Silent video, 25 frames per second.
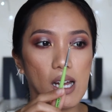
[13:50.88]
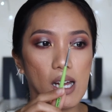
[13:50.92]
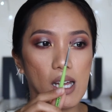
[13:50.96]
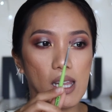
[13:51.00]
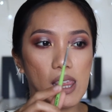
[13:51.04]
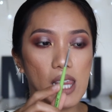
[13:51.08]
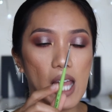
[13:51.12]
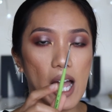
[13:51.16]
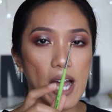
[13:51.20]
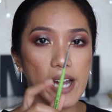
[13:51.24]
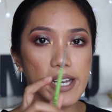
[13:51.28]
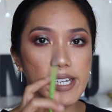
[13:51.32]

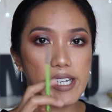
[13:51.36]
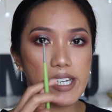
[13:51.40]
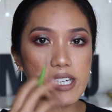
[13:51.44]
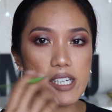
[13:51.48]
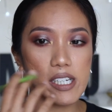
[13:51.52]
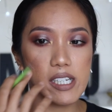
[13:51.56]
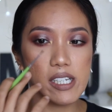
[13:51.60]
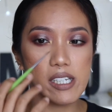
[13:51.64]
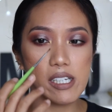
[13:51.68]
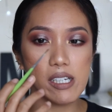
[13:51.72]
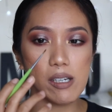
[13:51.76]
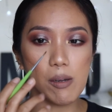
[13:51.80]

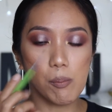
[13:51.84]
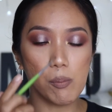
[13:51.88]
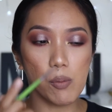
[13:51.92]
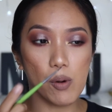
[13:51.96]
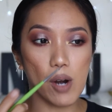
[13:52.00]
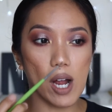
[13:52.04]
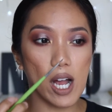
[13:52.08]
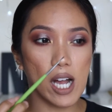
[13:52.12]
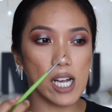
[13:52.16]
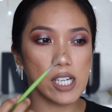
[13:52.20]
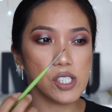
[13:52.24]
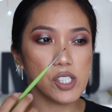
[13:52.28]
liner
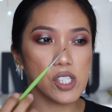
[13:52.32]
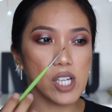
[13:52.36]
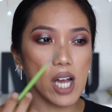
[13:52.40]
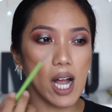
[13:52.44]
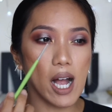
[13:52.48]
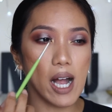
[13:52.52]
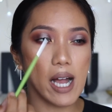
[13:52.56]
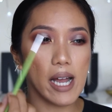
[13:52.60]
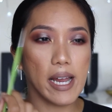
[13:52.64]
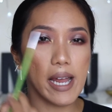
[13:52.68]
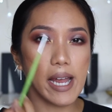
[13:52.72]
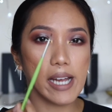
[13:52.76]
brush,
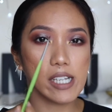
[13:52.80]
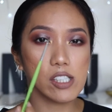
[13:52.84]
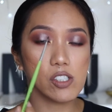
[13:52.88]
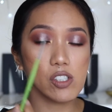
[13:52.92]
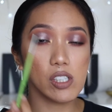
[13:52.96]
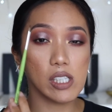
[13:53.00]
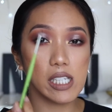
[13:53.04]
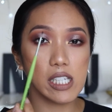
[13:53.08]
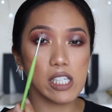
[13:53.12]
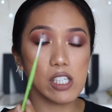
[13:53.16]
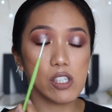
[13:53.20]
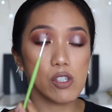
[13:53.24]
I
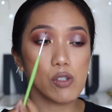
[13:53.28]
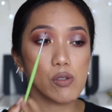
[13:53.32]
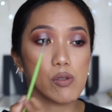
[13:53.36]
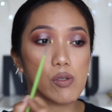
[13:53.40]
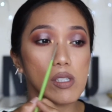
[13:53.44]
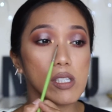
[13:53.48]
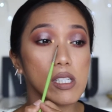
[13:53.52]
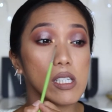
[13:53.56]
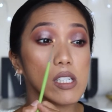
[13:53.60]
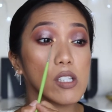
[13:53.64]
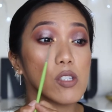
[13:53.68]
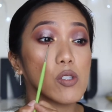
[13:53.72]
actually
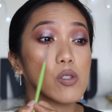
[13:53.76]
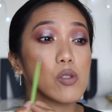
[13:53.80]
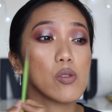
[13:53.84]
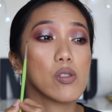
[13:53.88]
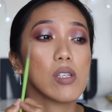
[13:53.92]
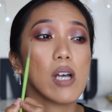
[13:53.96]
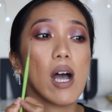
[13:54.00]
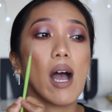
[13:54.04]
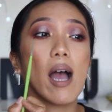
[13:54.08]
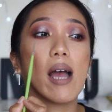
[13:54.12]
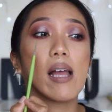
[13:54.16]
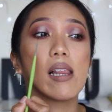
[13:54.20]
use this to
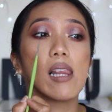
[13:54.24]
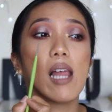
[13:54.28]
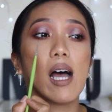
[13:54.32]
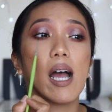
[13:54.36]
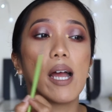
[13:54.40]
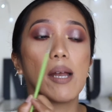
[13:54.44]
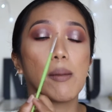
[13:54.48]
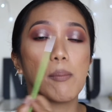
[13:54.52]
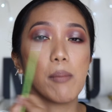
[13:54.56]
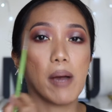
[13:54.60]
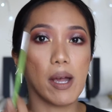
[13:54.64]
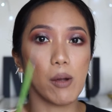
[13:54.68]
tight
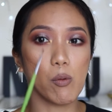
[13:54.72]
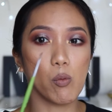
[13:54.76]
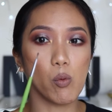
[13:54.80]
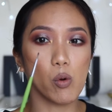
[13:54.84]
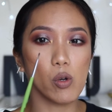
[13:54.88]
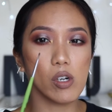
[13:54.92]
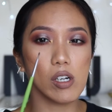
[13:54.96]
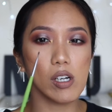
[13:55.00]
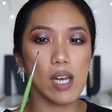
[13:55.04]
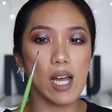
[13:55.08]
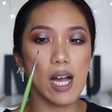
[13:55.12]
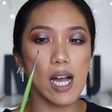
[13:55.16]
line my
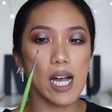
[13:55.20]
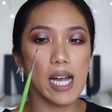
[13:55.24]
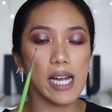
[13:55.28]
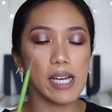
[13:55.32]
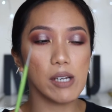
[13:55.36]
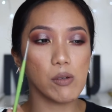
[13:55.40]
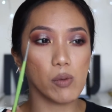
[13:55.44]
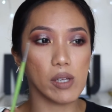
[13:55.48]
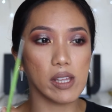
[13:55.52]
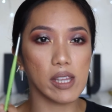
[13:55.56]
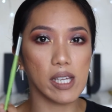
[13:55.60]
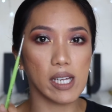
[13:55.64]

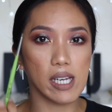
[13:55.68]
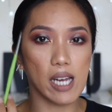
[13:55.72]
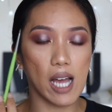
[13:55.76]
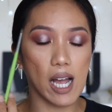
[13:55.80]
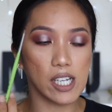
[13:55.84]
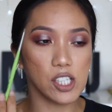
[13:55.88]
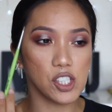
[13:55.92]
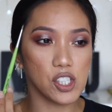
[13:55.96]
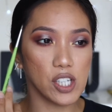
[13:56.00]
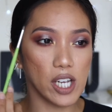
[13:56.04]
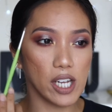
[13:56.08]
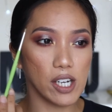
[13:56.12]
waterline with an
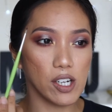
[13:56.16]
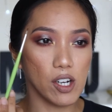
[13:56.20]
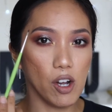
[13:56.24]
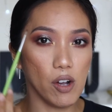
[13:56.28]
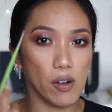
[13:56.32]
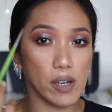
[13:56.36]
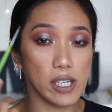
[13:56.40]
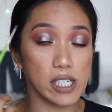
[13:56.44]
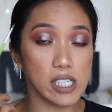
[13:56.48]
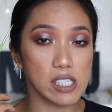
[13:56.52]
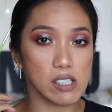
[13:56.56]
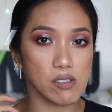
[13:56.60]

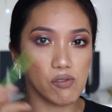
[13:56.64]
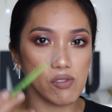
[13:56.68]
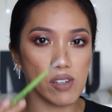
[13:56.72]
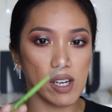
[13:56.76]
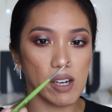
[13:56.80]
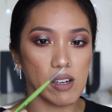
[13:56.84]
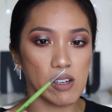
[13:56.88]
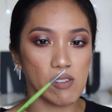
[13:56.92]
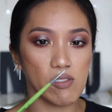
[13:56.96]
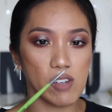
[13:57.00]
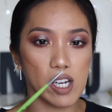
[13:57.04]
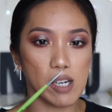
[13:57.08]
eyeshadow, and it's
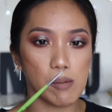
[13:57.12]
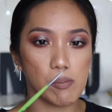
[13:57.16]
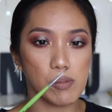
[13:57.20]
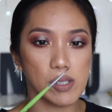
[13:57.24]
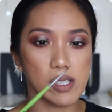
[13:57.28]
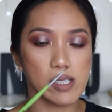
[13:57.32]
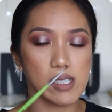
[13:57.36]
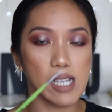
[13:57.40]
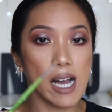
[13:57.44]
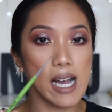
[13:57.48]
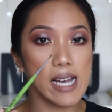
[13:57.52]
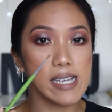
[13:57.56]
very very
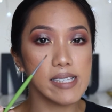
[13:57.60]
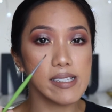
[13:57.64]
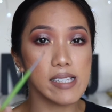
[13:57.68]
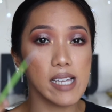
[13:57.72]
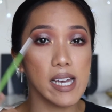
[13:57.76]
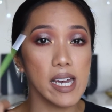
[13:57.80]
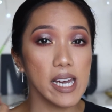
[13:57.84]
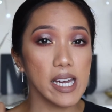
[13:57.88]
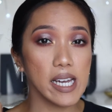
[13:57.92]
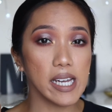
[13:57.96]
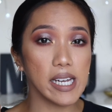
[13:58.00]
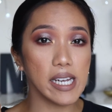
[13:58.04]
precise.
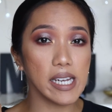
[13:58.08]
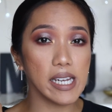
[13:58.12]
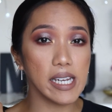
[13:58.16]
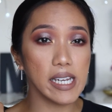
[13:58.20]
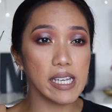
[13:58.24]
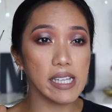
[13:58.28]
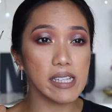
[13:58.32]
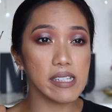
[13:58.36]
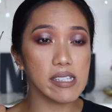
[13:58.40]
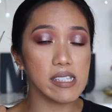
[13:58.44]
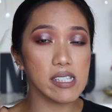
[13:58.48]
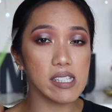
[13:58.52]

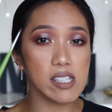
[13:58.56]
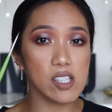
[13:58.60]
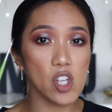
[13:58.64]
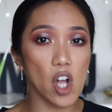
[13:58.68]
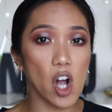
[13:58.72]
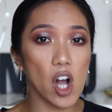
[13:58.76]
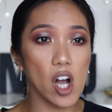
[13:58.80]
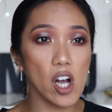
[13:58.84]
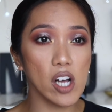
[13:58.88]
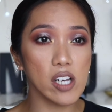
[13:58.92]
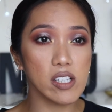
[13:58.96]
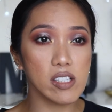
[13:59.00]
It's
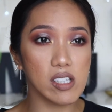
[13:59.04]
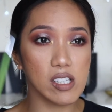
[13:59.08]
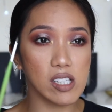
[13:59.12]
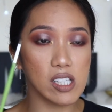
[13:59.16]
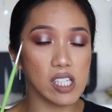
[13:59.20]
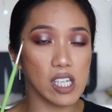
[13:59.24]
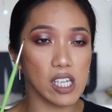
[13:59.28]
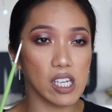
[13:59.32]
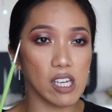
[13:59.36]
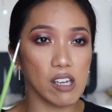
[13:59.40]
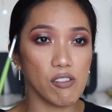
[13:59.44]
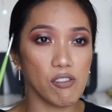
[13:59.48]
not
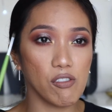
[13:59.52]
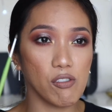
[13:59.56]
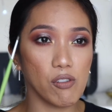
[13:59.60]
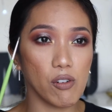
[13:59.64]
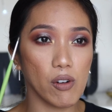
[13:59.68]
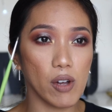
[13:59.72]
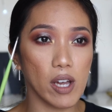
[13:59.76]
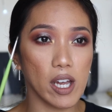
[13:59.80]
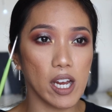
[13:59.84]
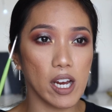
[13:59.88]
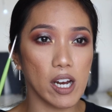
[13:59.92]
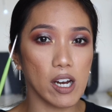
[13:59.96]
stiff,
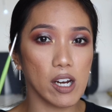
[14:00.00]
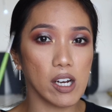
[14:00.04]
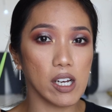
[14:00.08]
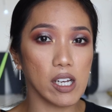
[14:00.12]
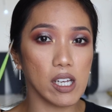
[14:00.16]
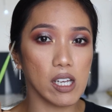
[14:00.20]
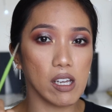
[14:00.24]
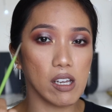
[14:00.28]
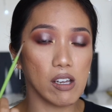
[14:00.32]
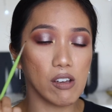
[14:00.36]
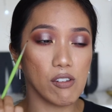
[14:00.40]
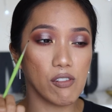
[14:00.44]
where
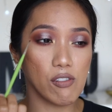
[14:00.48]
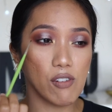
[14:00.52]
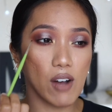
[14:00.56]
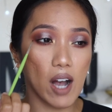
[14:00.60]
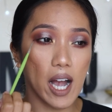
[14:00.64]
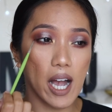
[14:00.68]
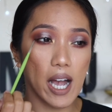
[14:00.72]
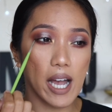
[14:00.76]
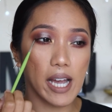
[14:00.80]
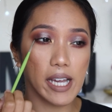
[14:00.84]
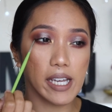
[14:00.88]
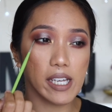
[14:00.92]
if
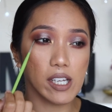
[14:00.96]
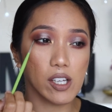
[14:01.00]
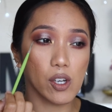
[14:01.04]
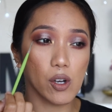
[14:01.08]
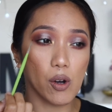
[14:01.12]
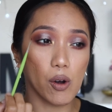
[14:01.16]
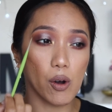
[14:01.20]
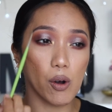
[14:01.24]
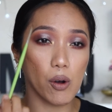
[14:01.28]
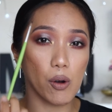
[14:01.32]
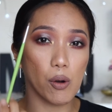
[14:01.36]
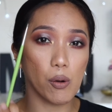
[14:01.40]
I
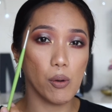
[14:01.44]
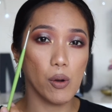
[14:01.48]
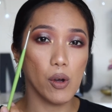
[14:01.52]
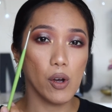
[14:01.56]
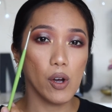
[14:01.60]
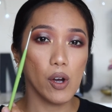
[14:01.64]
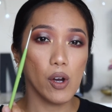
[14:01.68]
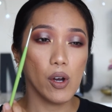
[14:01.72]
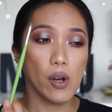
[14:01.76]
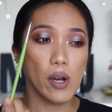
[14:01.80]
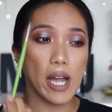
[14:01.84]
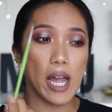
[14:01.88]
go
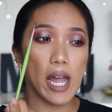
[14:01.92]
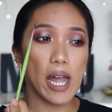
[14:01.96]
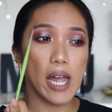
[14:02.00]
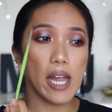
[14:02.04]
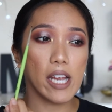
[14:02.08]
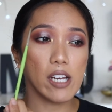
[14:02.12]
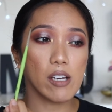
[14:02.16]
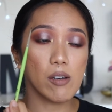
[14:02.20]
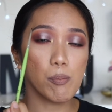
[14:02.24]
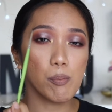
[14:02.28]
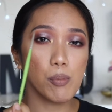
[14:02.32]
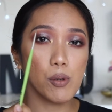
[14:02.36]

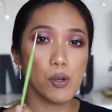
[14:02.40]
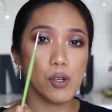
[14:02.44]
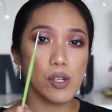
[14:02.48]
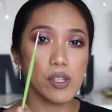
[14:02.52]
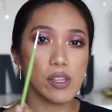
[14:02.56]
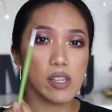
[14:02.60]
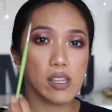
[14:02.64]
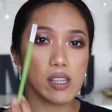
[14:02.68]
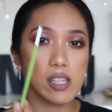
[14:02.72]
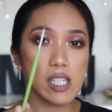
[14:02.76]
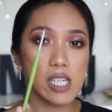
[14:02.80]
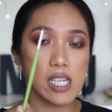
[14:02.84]
and
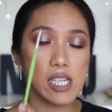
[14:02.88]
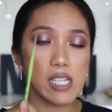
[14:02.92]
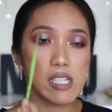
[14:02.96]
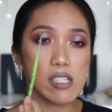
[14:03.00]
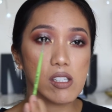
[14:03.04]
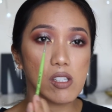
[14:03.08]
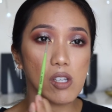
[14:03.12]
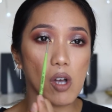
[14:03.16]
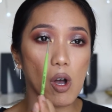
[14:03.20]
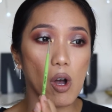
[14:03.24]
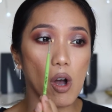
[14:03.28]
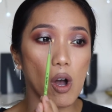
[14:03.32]
put
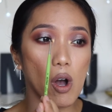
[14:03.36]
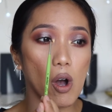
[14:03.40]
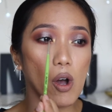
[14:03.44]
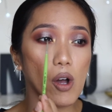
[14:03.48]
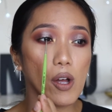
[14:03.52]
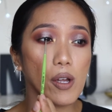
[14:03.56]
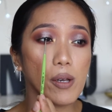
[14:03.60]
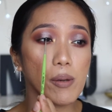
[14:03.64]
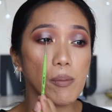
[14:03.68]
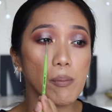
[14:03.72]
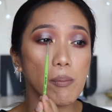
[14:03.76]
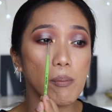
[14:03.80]
this
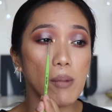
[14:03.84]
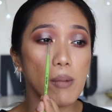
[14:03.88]
on